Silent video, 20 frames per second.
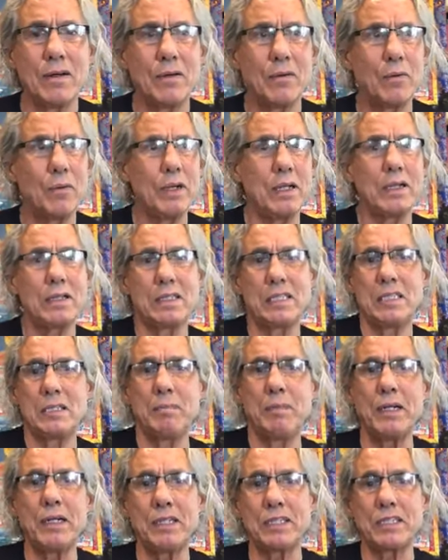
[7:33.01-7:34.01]
with
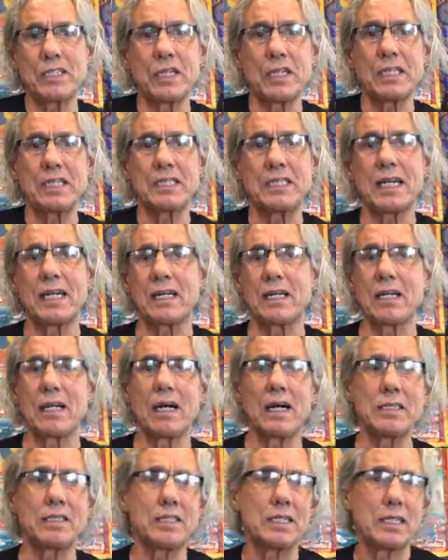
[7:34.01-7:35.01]
spiritually,
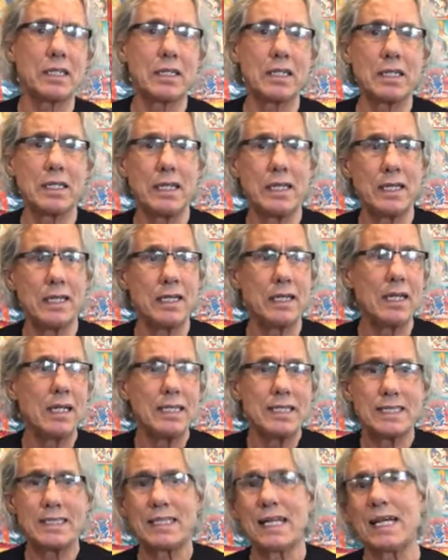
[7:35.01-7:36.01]
psychologically,
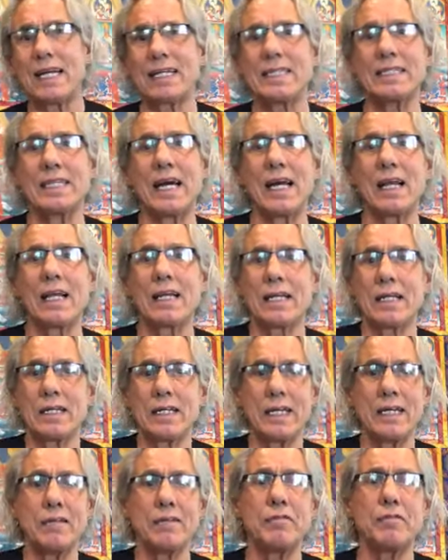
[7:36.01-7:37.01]

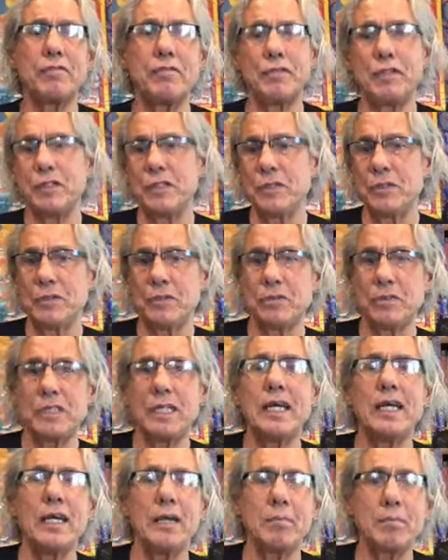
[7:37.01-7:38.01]
psychedelically infused,
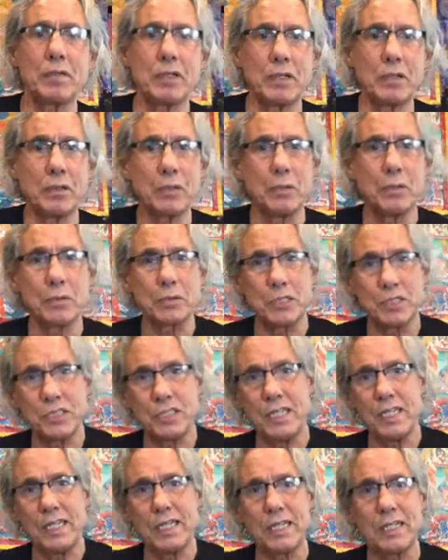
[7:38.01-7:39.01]
hip, cool,
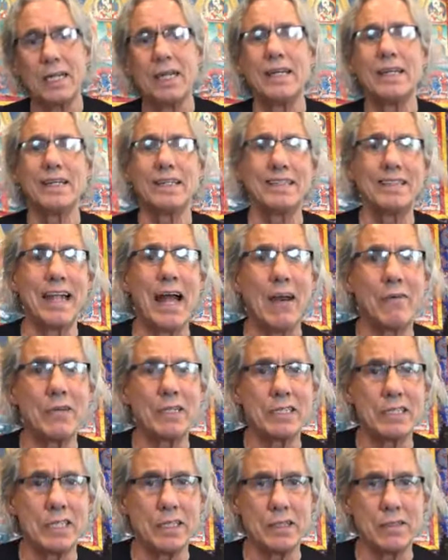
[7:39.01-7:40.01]
chic
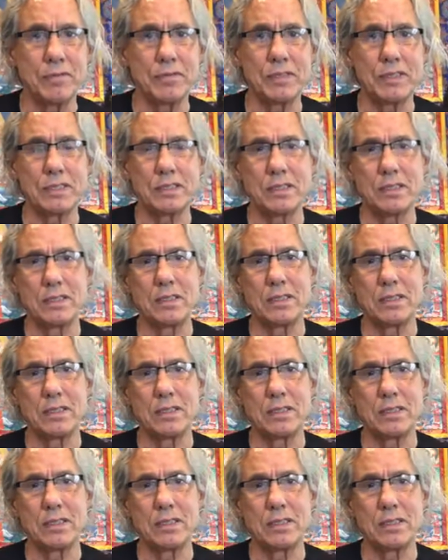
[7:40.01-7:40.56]
narratives.